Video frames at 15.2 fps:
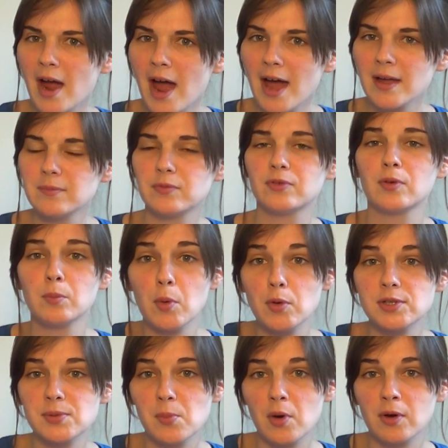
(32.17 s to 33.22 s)
vibe from
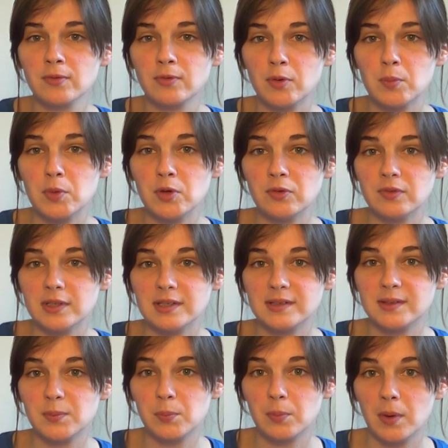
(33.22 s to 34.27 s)
most Marvel
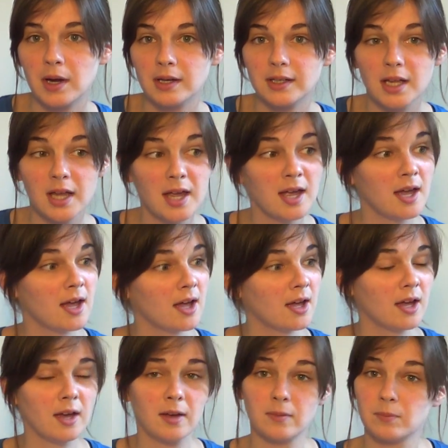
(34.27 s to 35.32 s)
movies, but
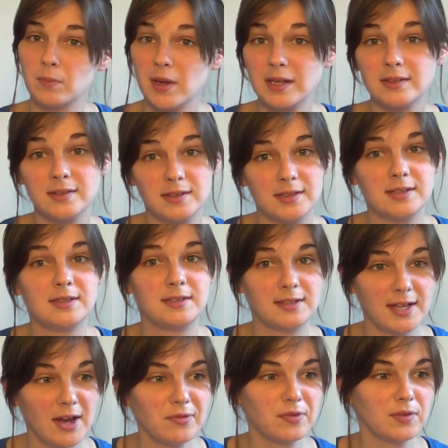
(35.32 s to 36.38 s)
it
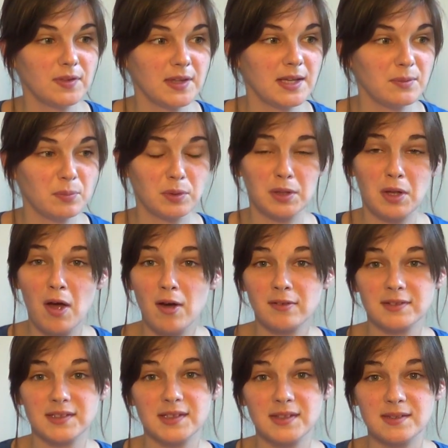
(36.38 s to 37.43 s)
definitely
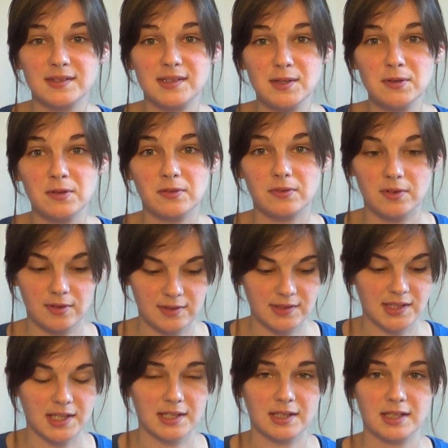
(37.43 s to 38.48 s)
belongs in this
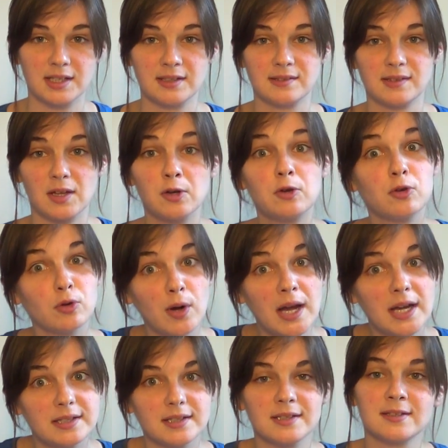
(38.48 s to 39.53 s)
universe and is a
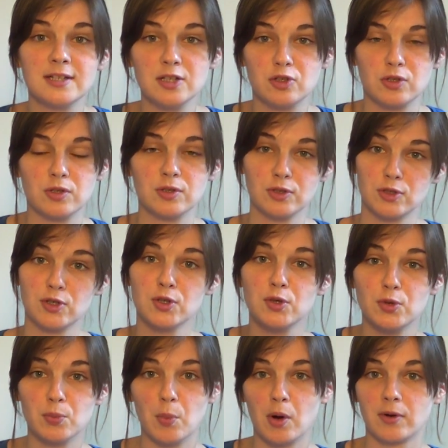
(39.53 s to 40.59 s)
great addition
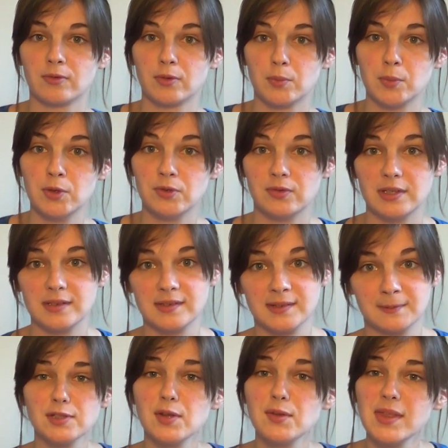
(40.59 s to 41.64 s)
to Marvel movies.
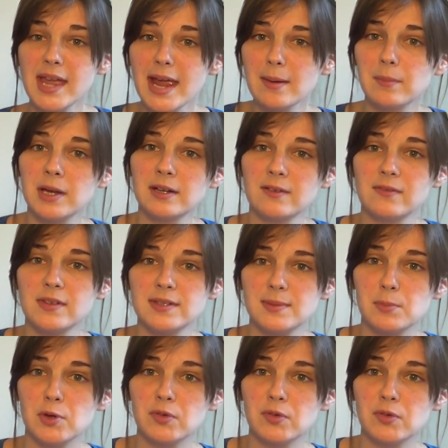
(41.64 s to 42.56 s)
So the Ant-Man of this